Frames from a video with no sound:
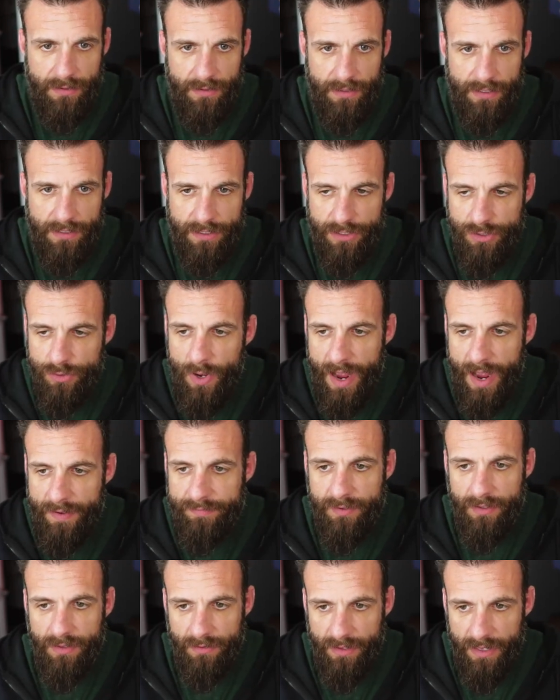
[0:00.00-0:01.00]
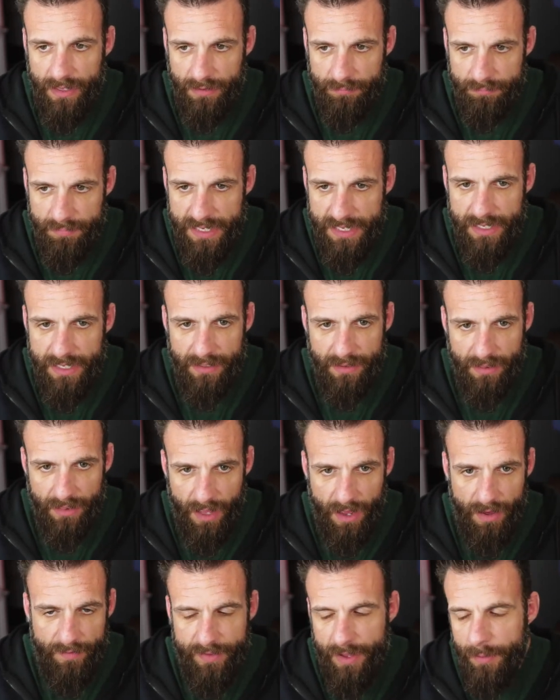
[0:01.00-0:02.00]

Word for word: Like you have to be in love.